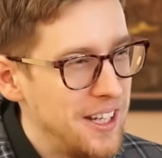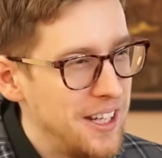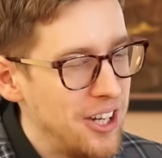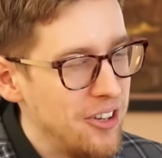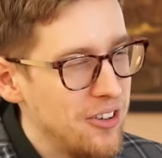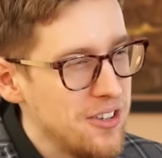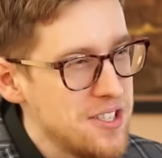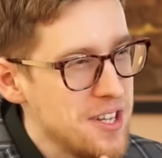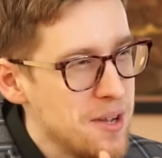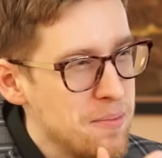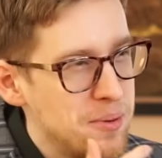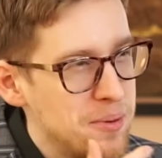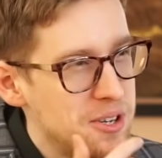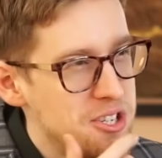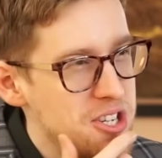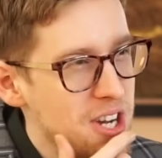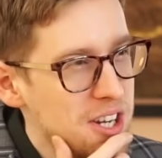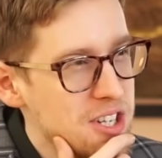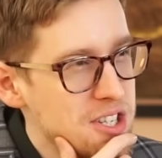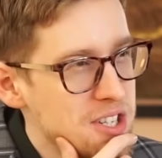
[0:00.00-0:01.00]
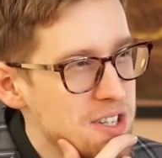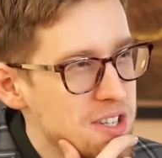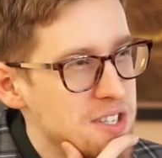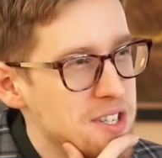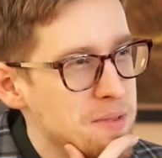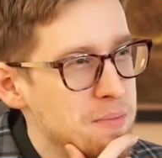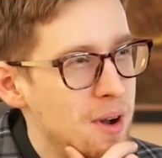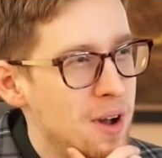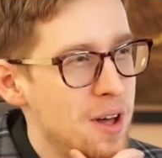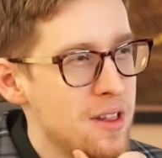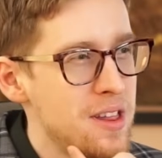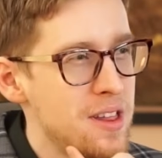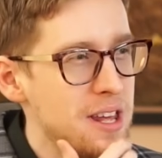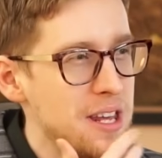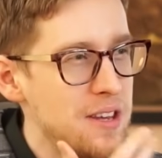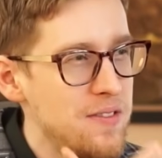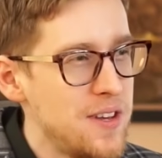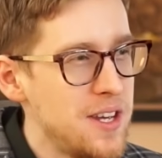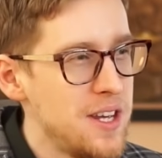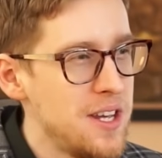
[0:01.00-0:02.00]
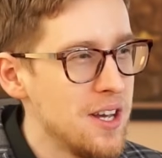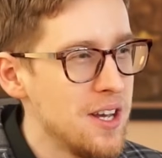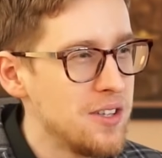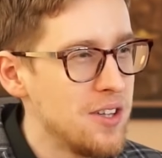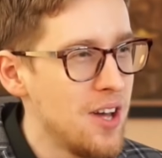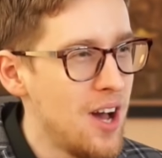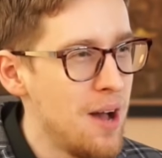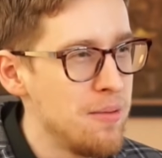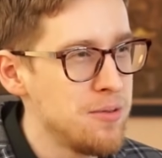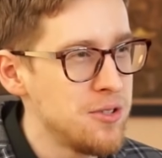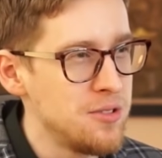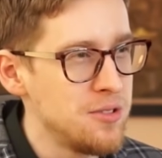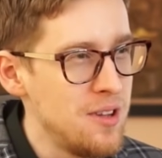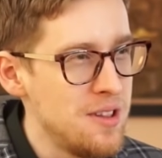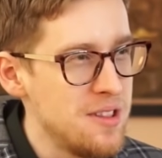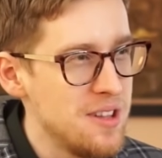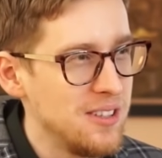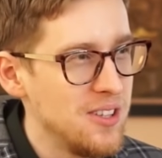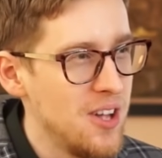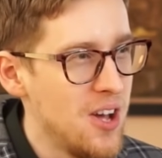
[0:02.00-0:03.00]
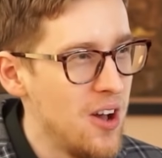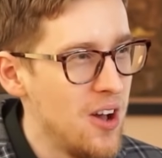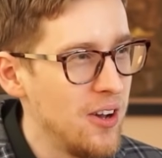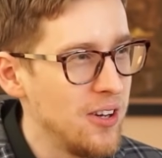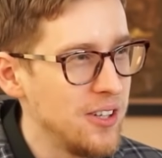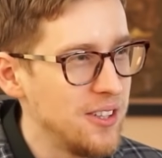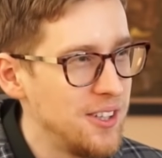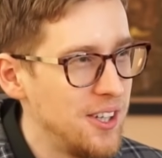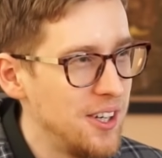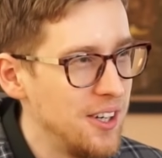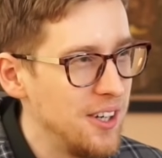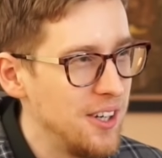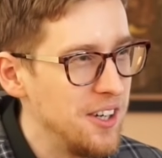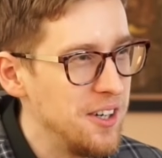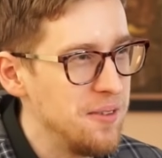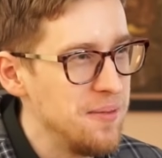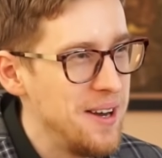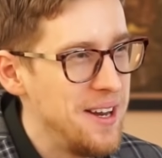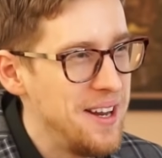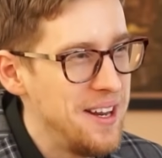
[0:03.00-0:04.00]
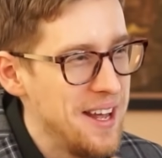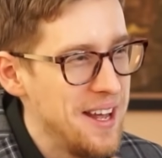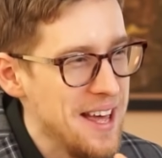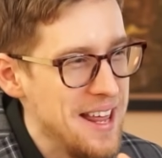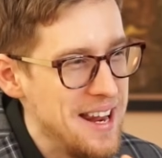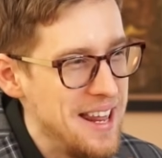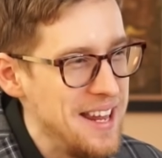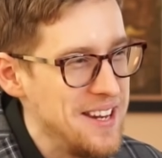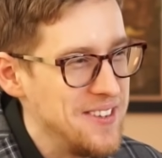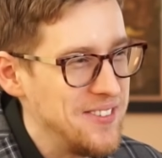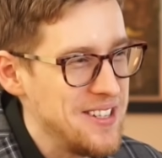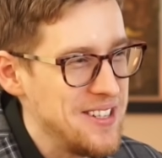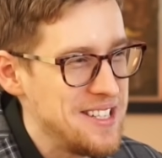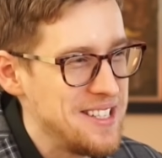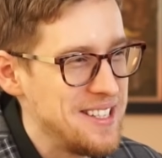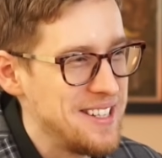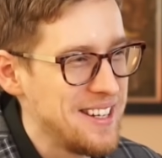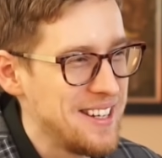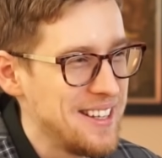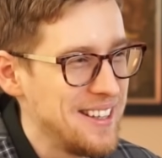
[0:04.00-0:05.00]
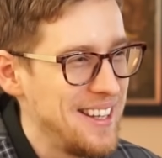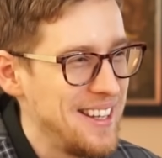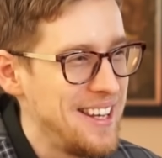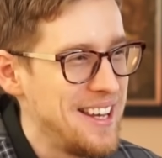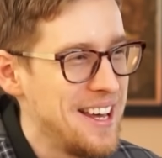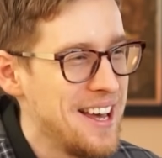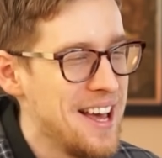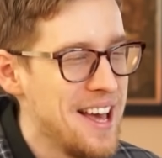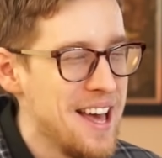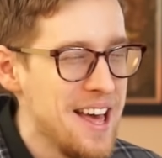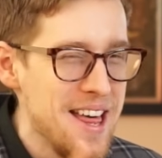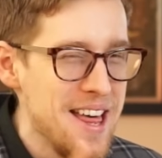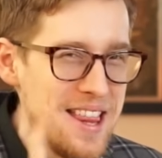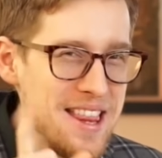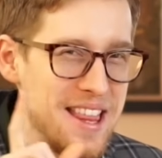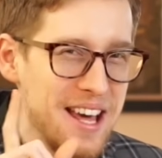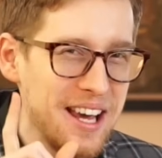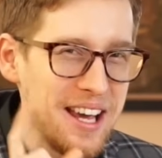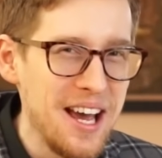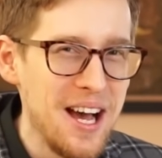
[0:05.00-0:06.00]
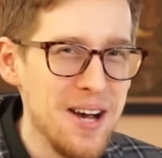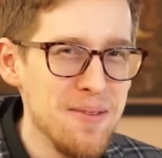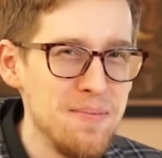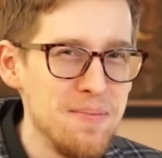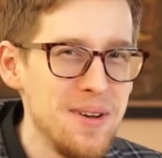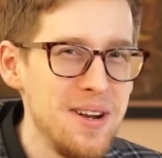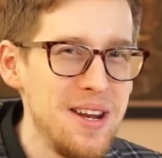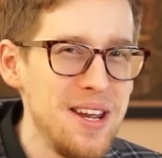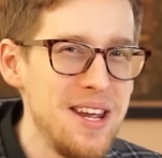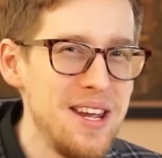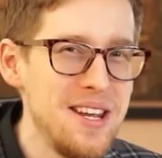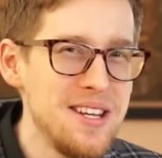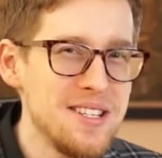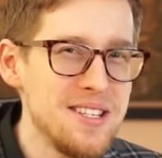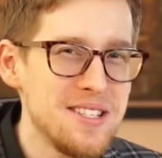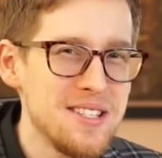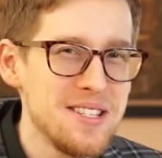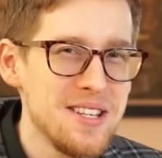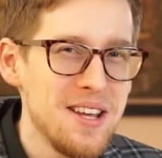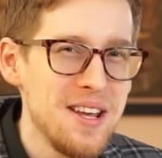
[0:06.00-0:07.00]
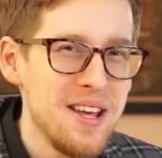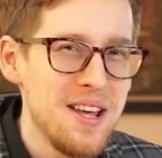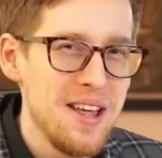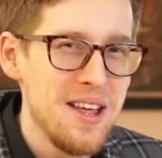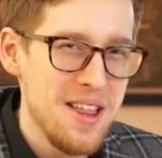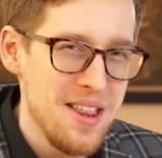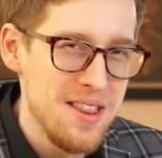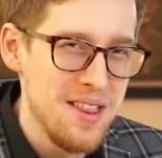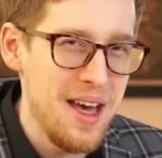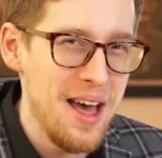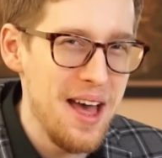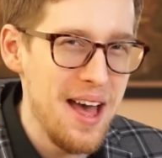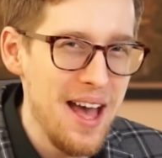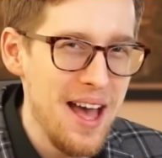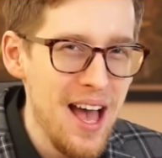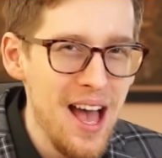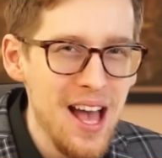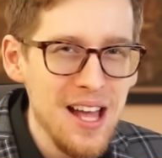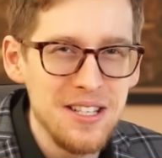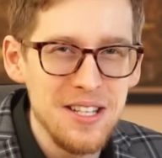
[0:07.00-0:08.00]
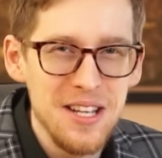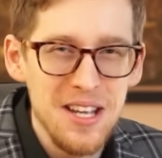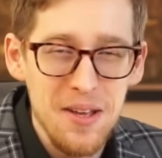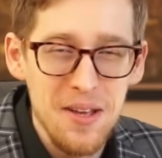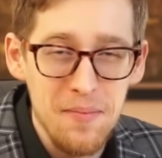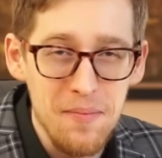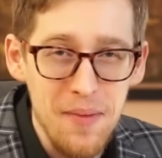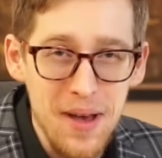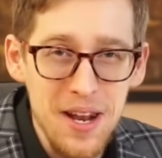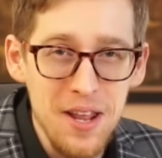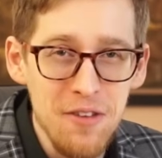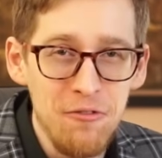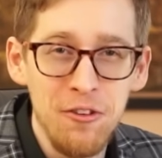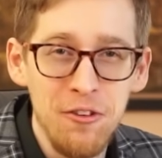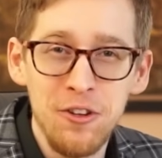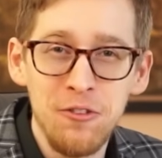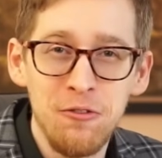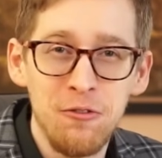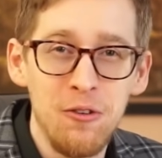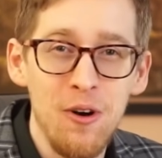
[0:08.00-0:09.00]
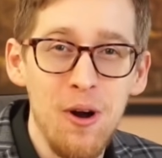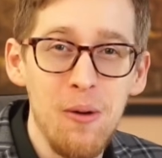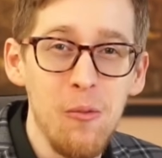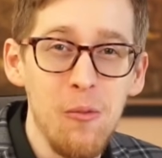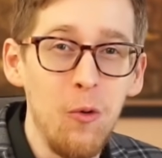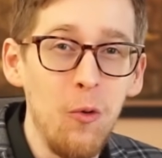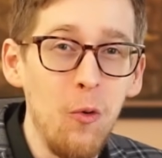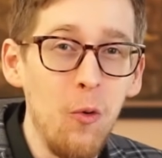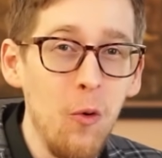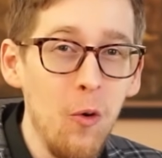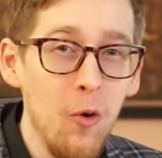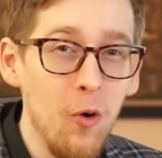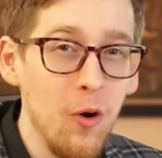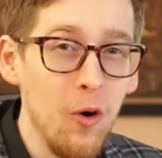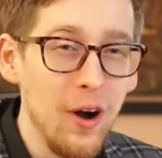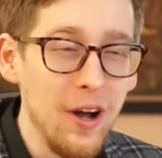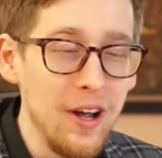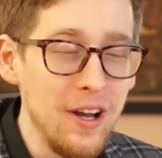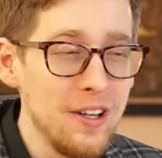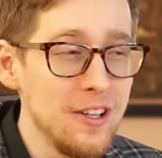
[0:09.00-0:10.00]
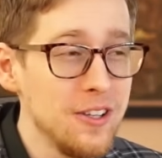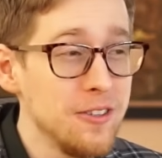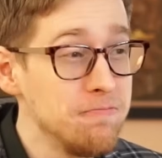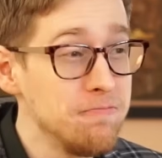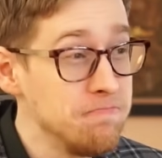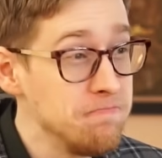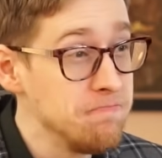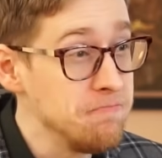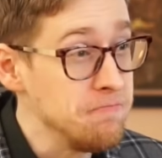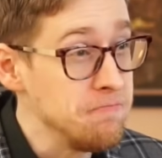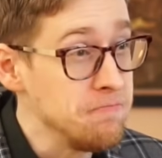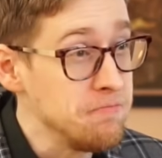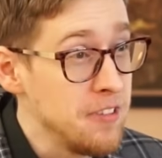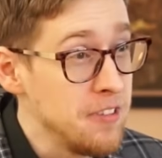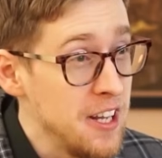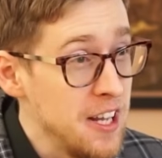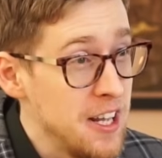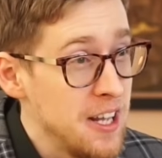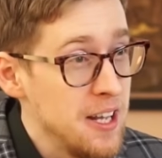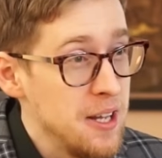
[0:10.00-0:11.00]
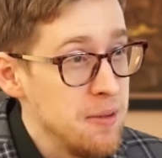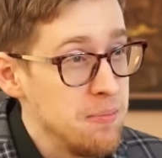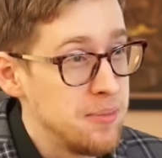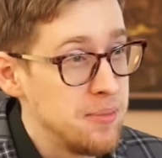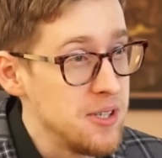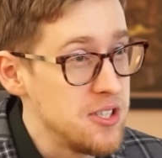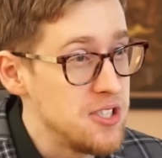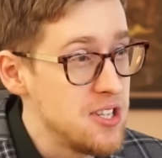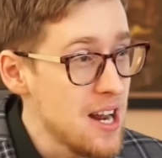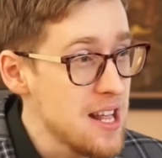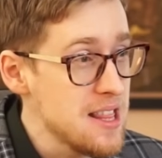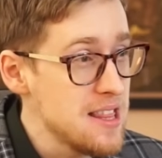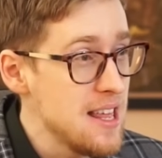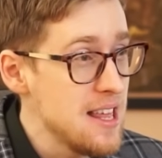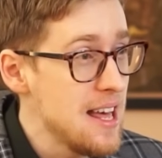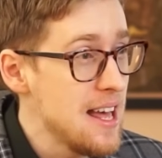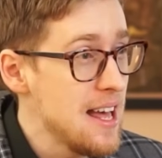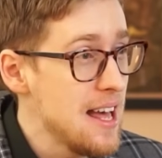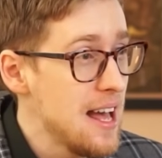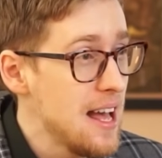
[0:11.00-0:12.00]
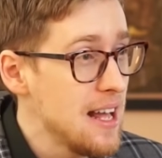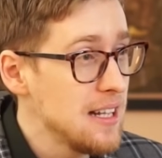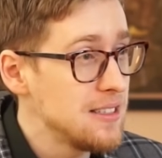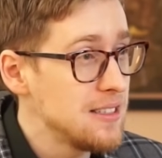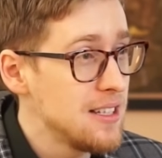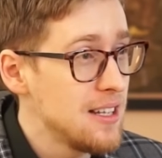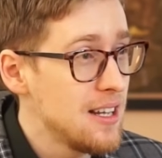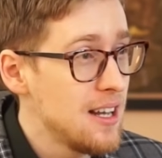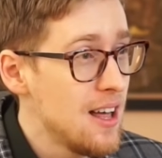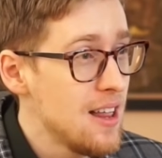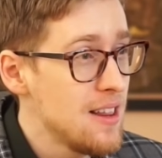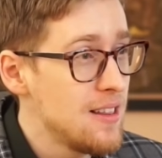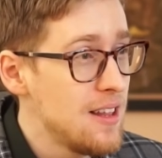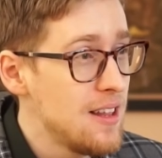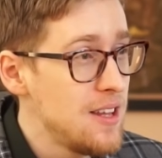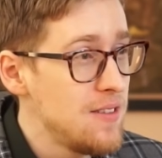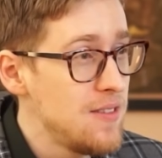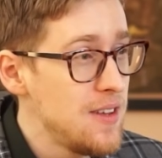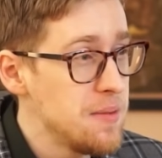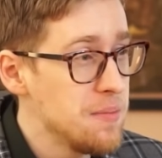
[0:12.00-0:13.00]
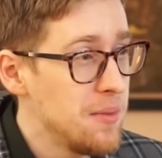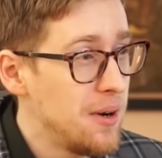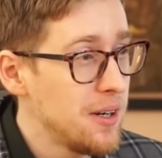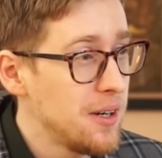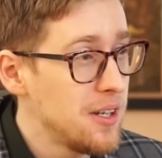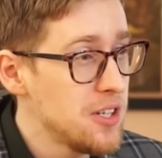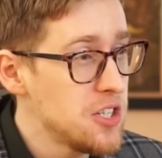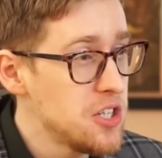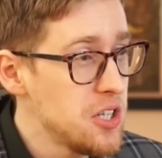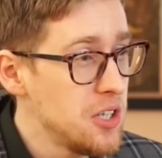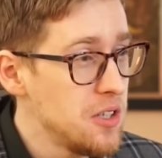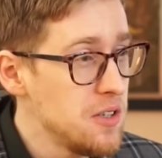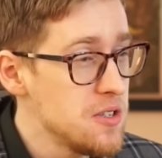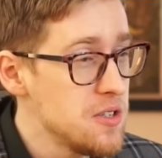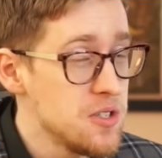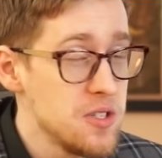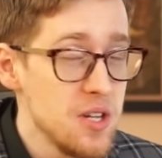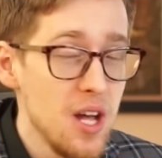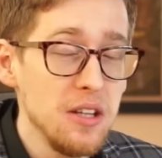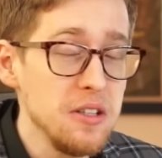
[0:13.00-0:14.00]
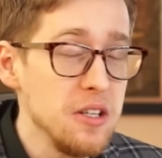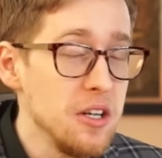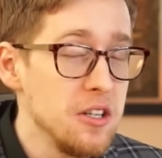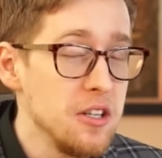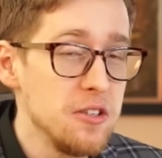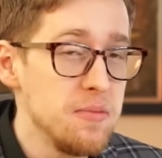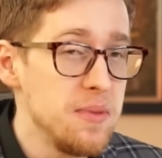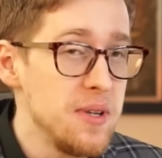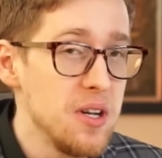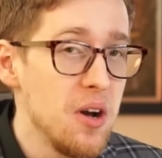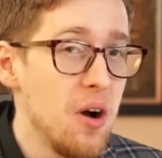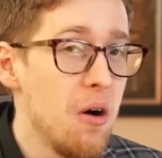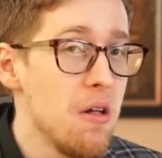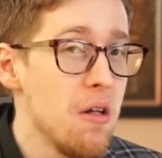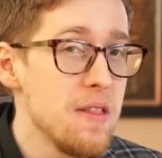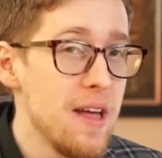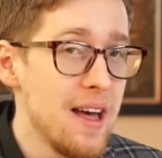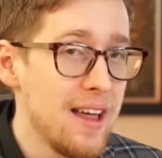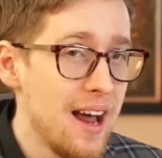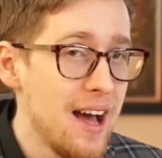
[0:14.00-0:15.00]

Here are some projections about the EV adoption in the long term. And interestingly, the companies that benefit from oil project that the EV market share is not going to be all that